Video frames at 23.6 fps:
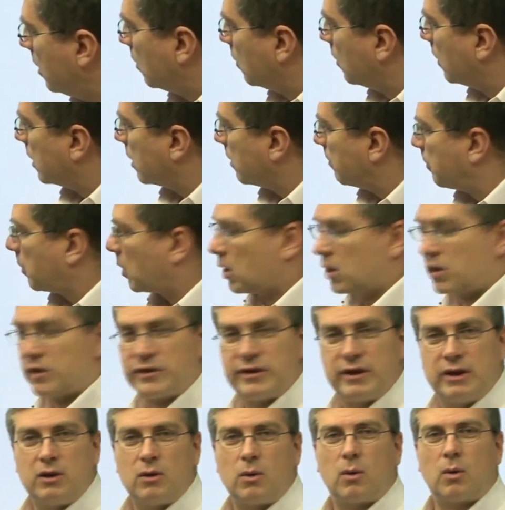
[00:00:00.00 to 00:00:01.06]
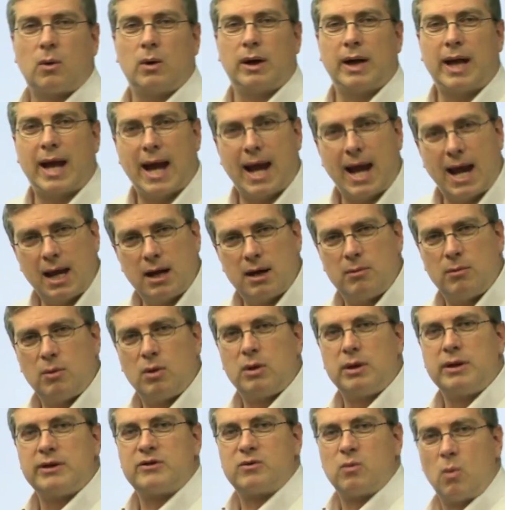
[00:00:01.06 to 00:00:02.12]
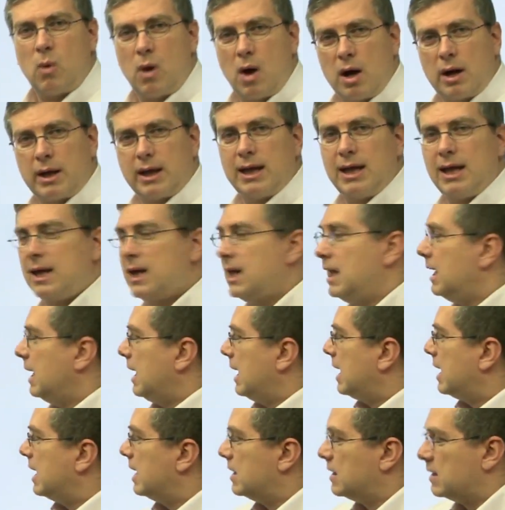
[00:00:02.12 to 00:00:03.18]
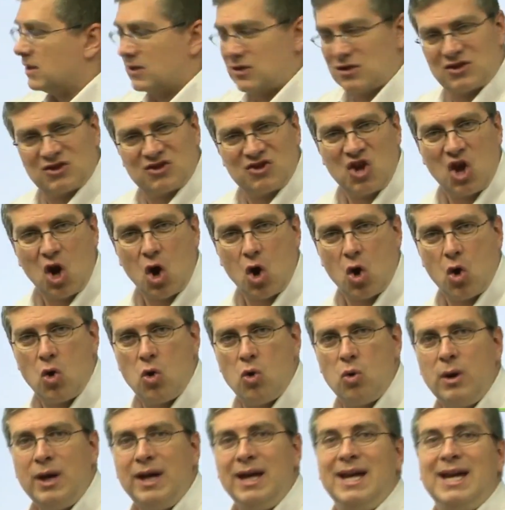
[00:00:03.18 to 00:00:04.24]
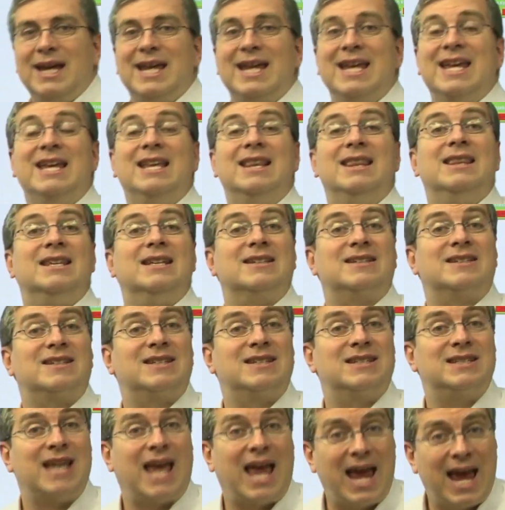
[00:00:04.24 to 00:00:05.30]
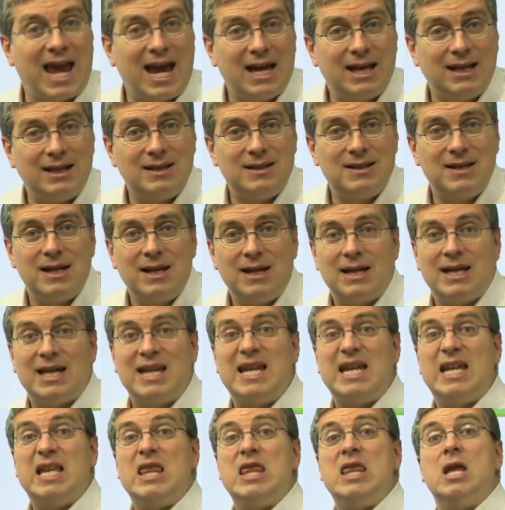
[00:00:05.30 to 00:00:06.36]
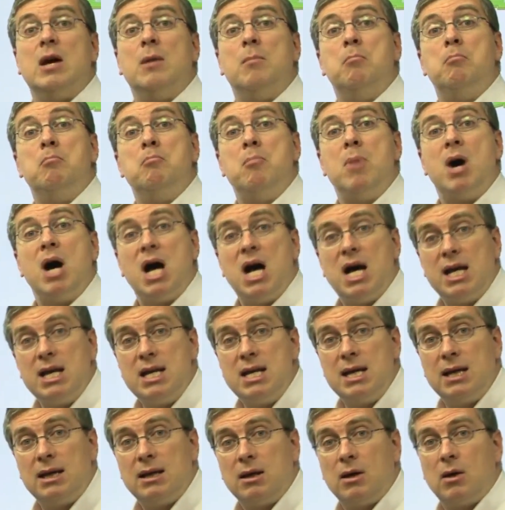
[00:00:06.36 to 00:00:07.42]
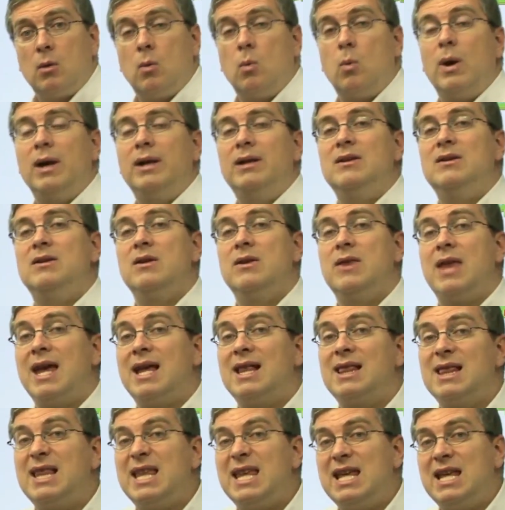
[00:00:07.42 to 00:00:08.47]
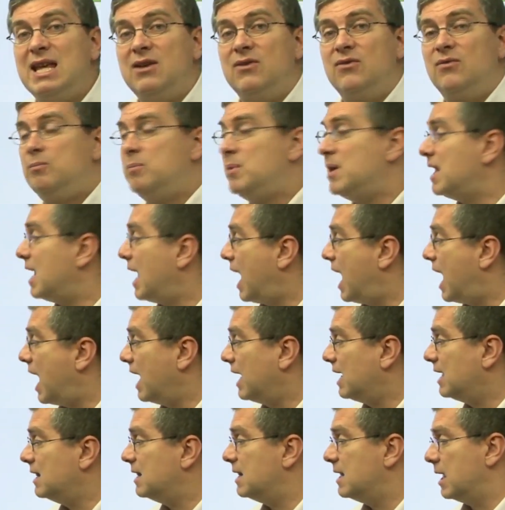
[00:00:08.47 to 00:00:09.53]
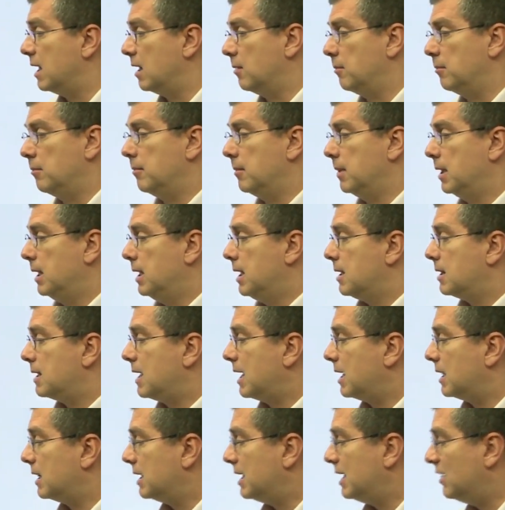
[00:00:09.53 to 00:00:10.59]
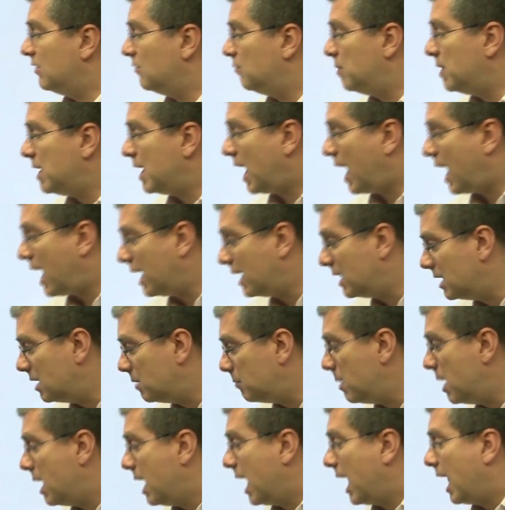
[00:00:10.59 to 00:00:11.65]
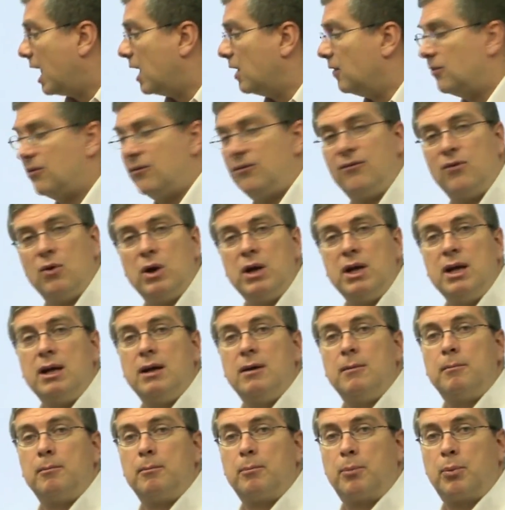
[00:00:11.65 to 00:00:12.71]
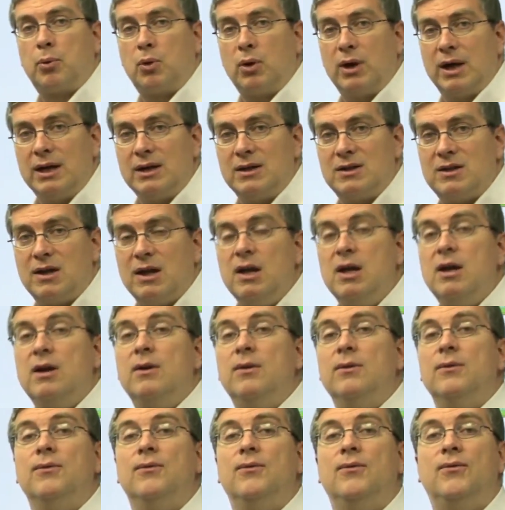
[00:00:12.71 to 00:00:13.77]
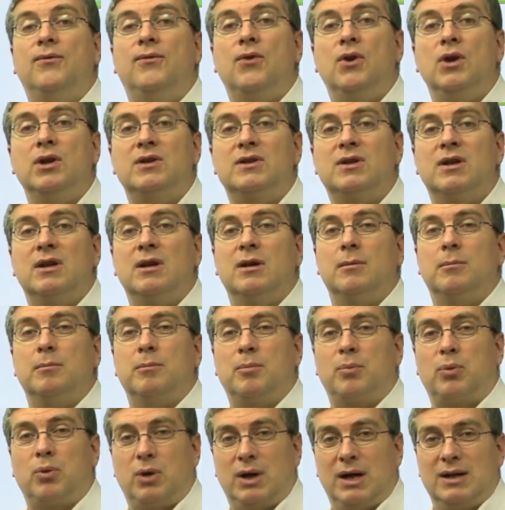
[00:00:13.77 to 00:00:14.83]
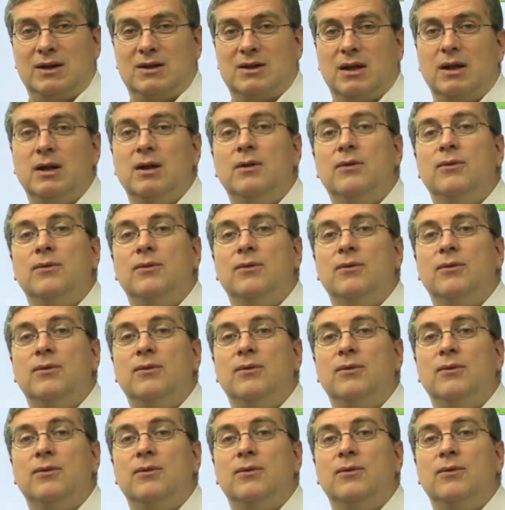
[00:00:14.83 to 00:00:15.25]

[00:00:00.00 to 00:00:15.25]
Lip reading: When a person or an animal is walking in the snow, in the sand, in the mud, what do they leave behind them? They leave behind them a footprint. Footprint.